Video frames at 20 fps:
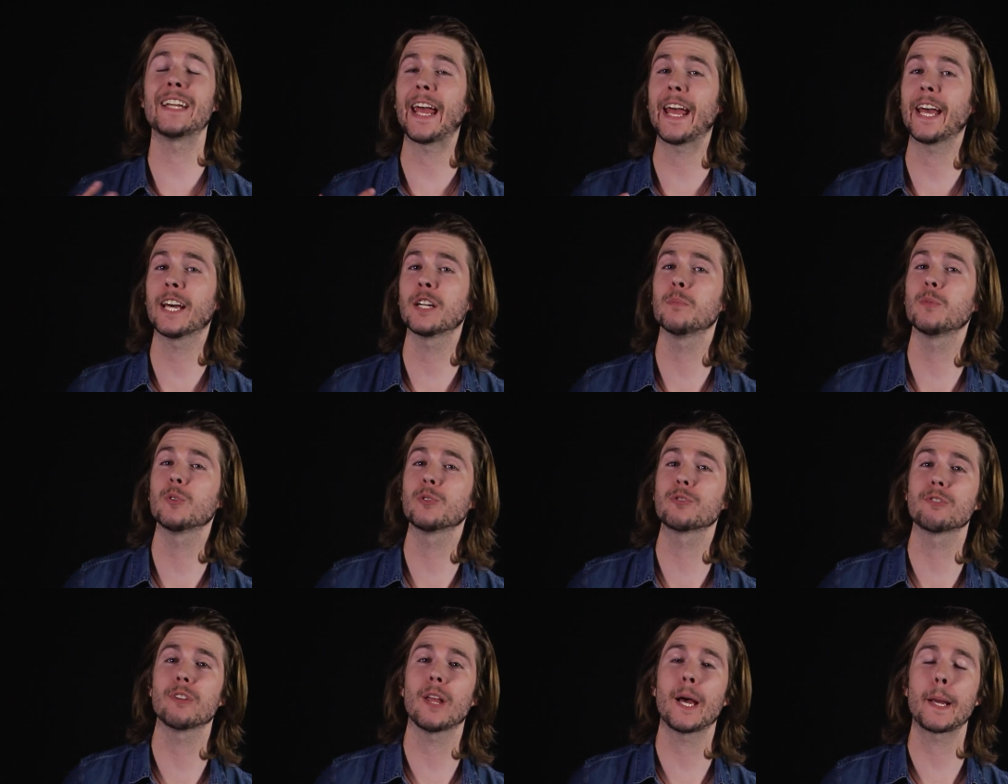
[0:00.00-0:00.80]
in
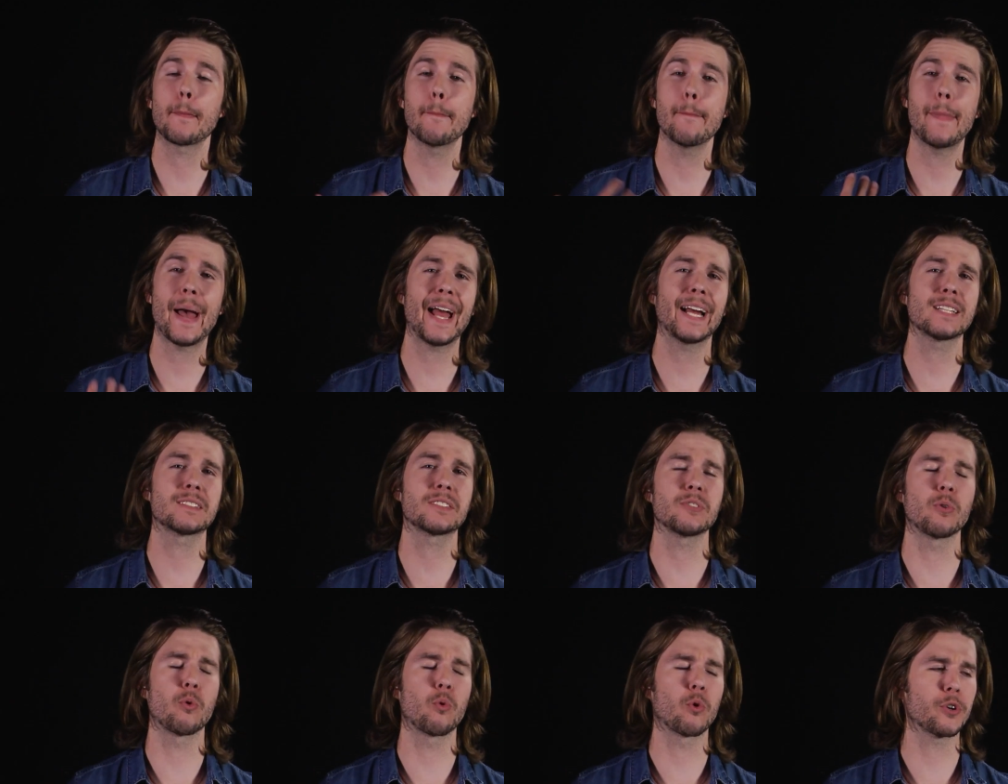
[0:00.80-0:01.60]
animals like
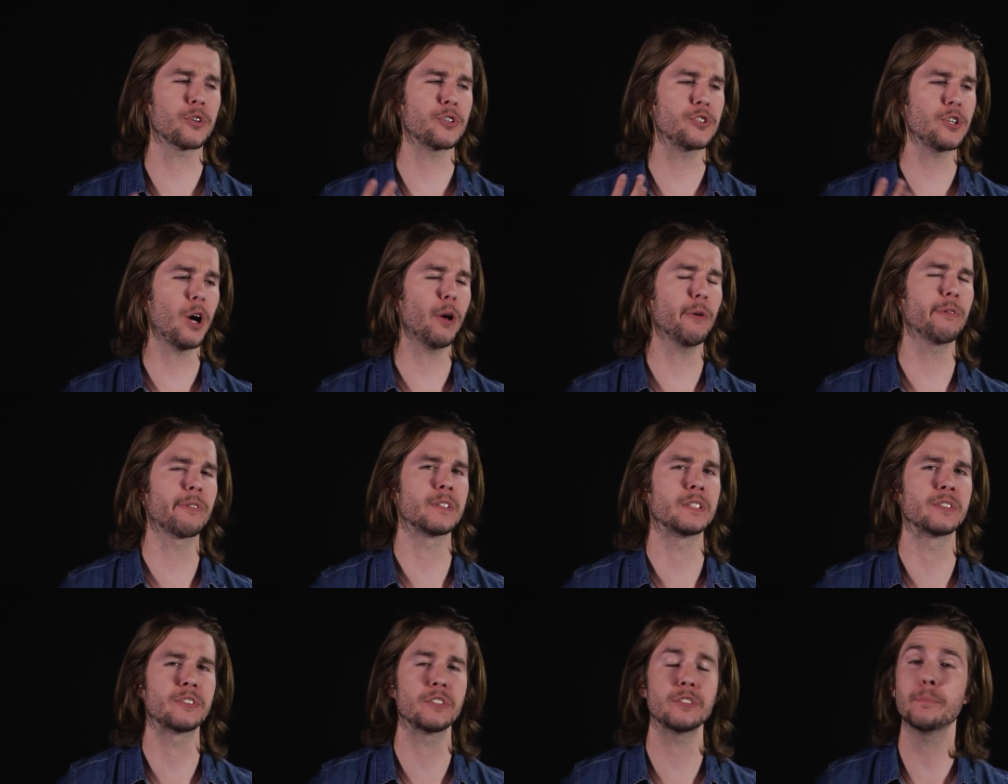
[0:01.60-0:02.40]
bats or
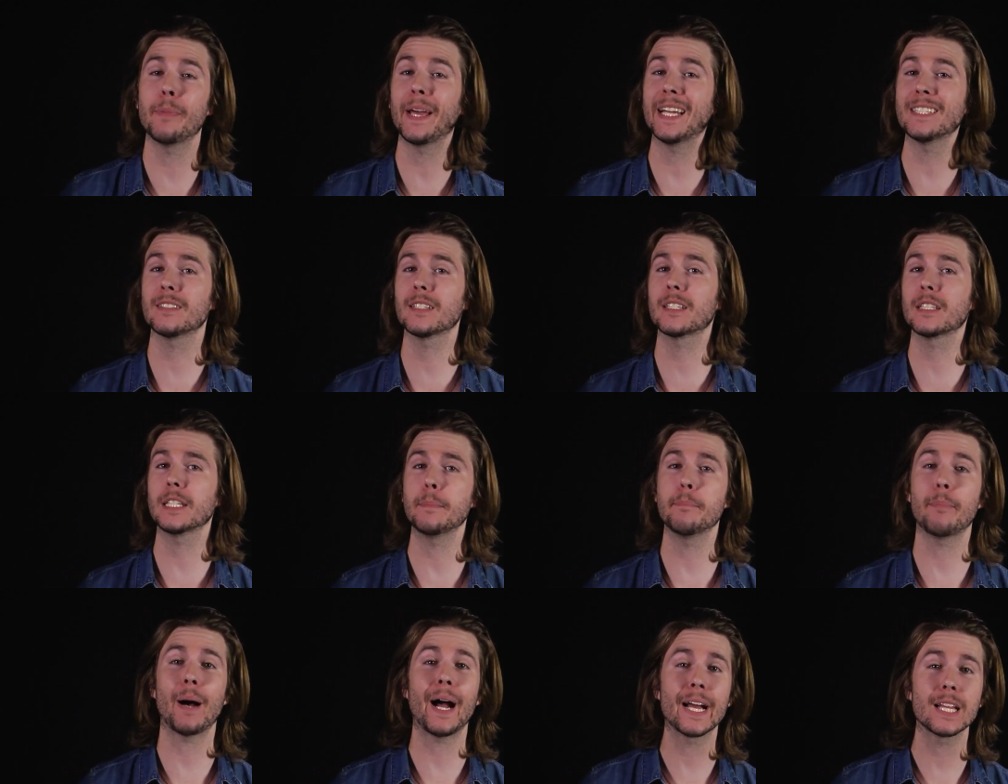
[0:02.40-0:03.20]
dolphins is
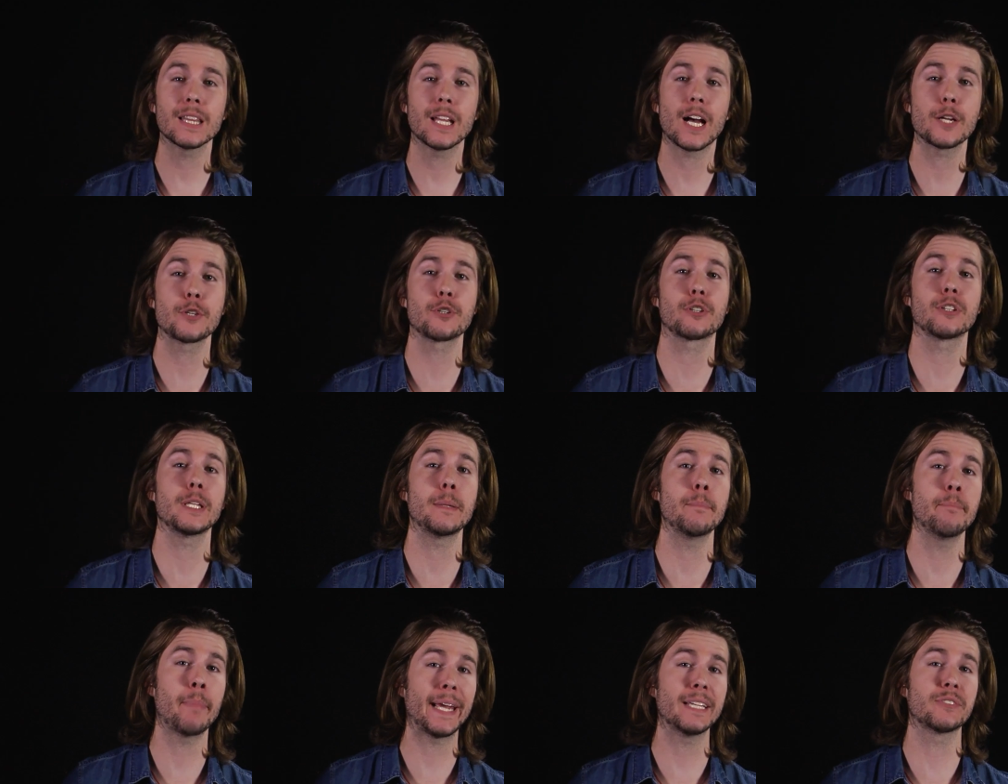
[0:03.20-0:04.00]
basically
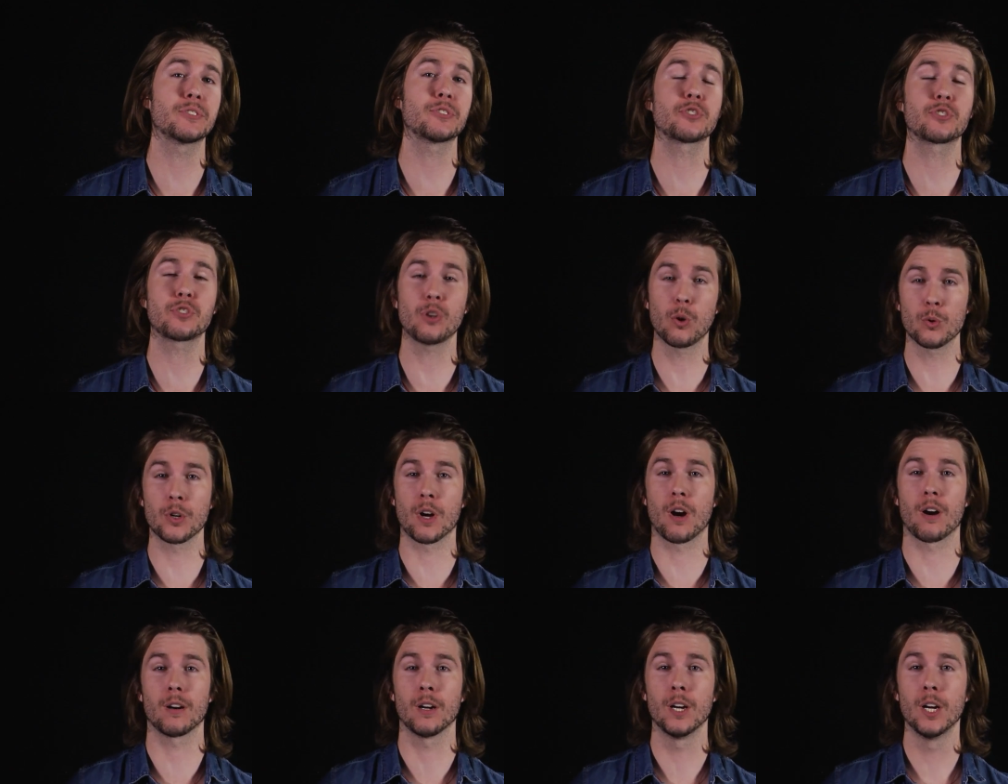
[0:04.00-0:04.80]
biologically based
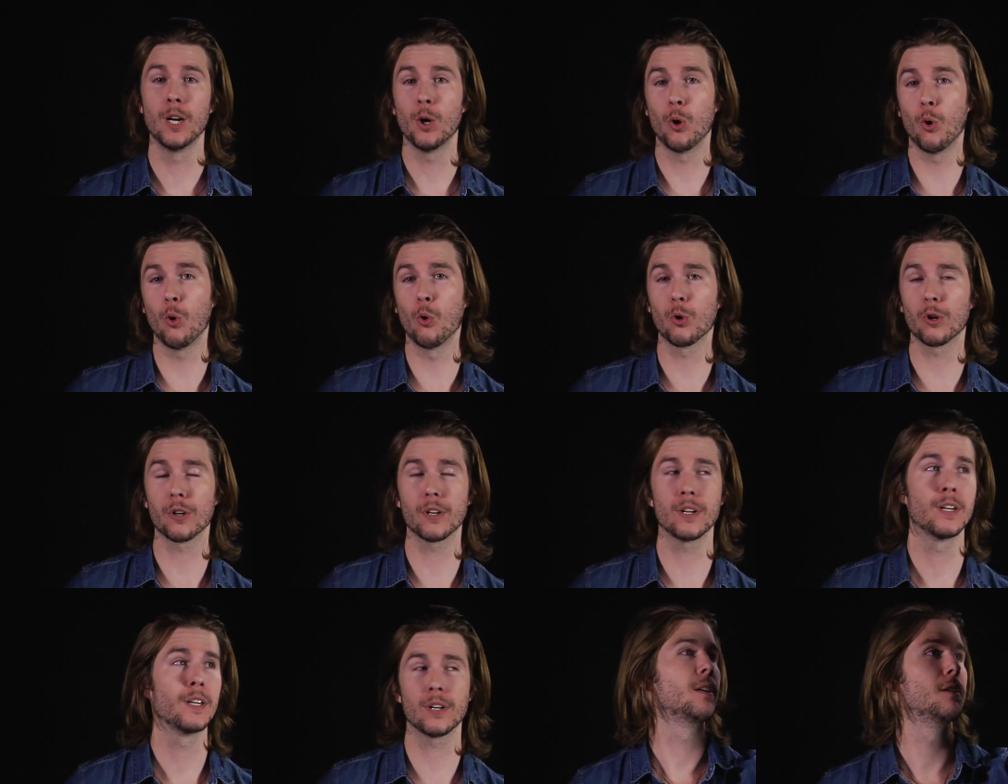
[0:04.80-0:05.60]
sonar,
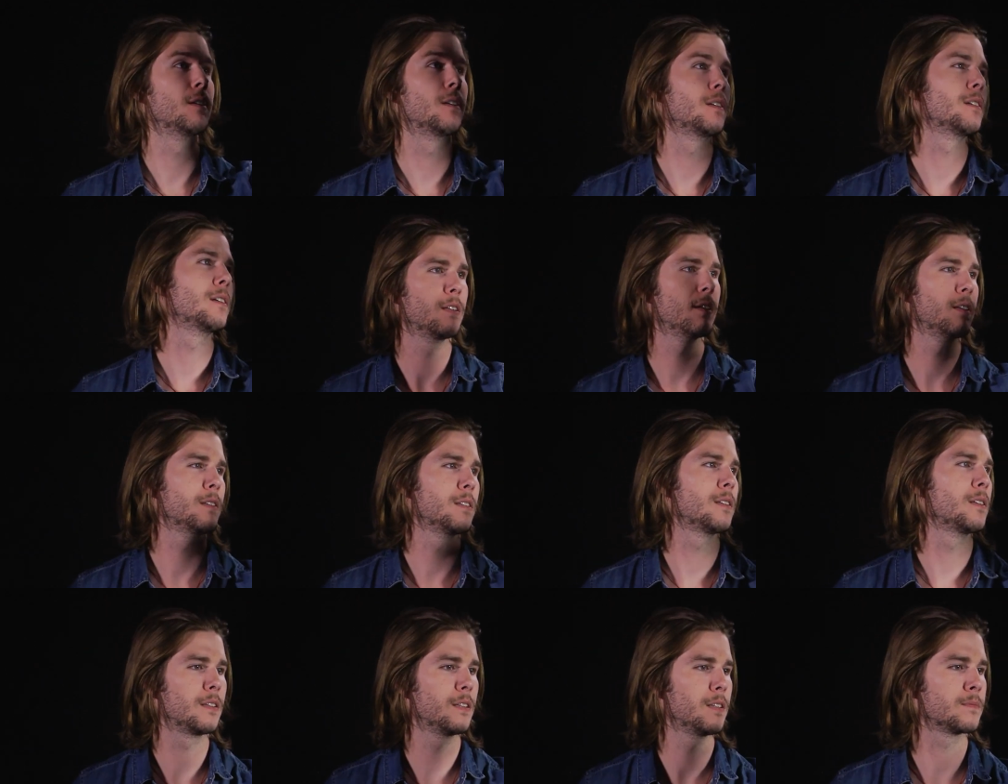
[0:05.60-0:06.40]
or
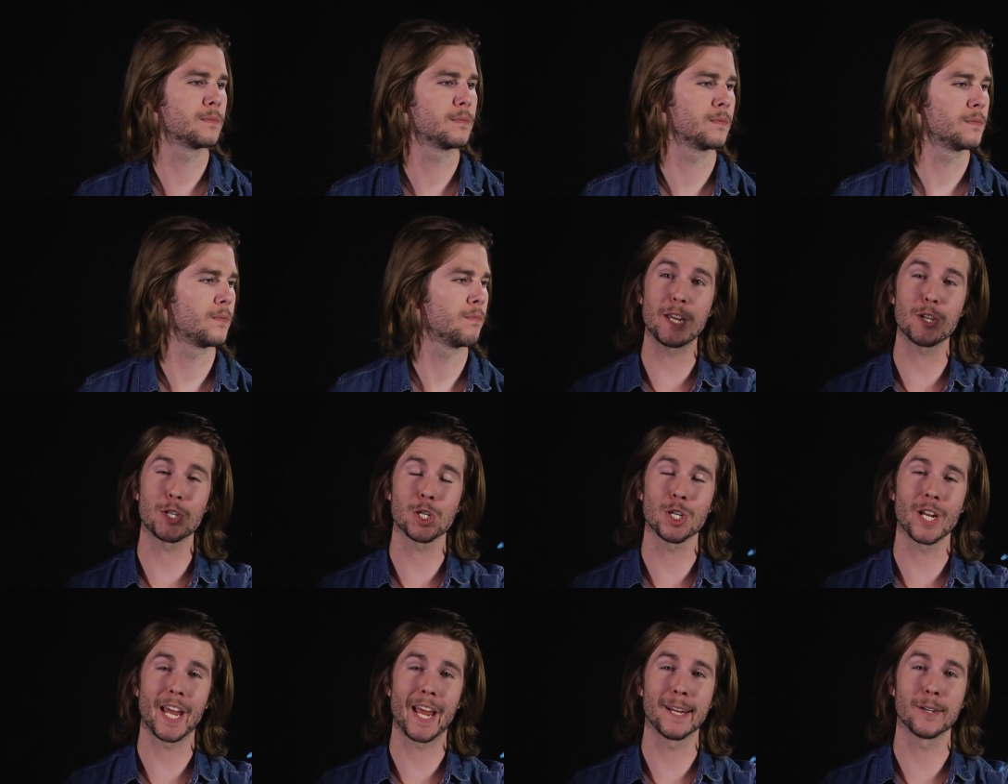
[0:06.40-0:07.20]
sound
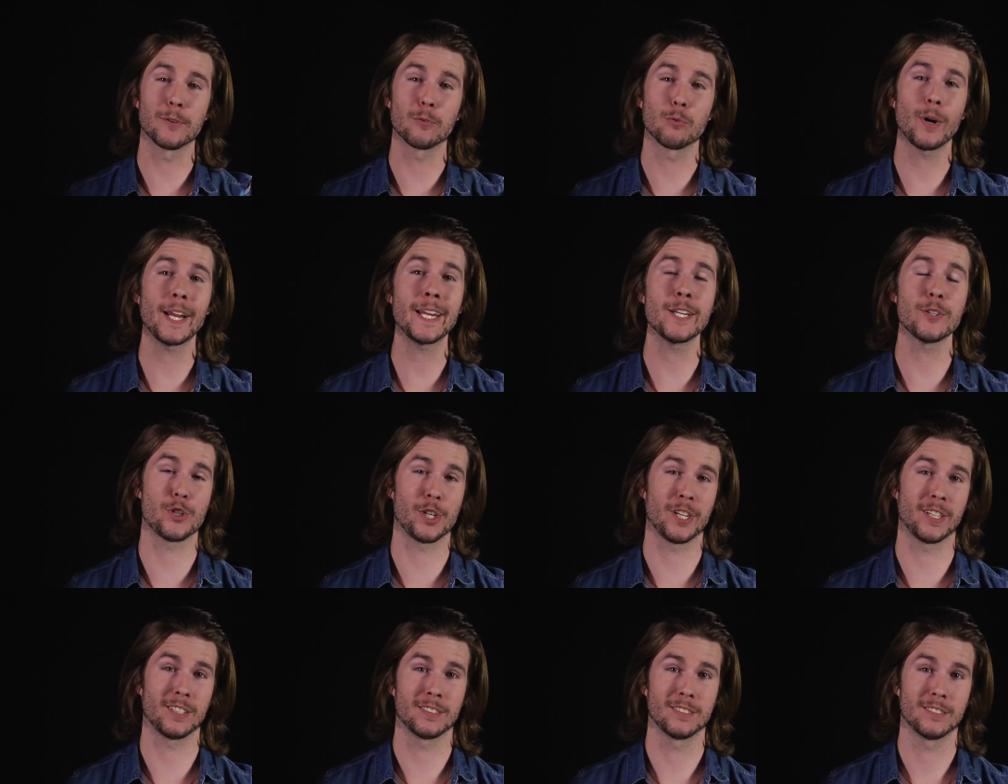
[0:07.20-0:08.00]
navigation and
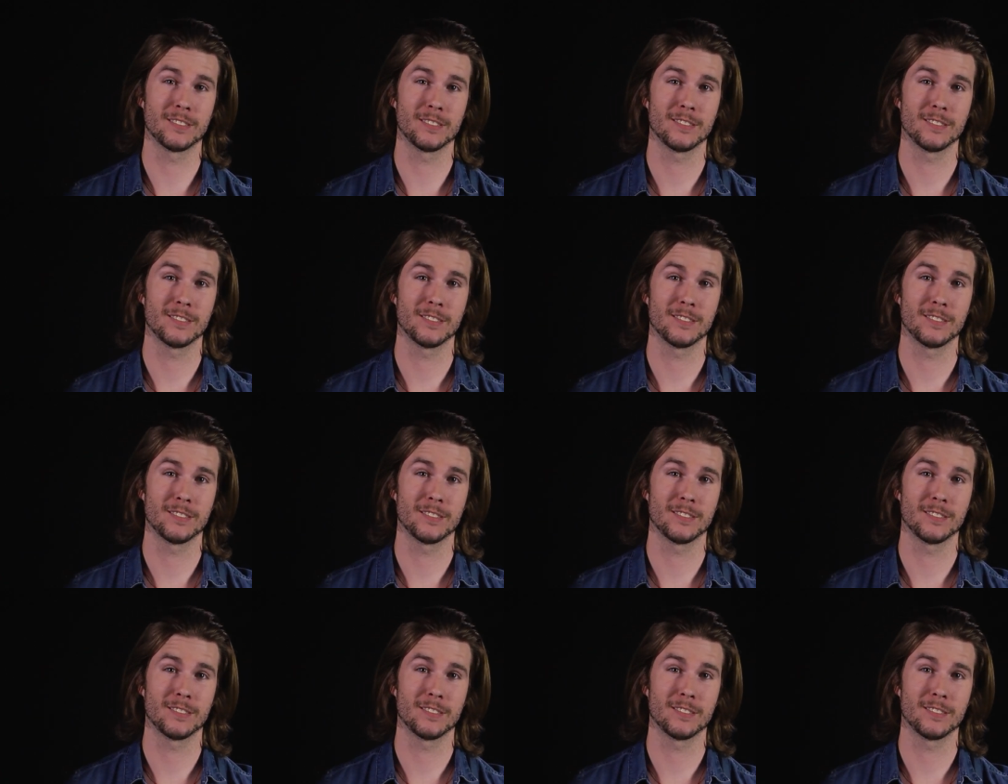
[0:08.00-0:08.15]
ranging.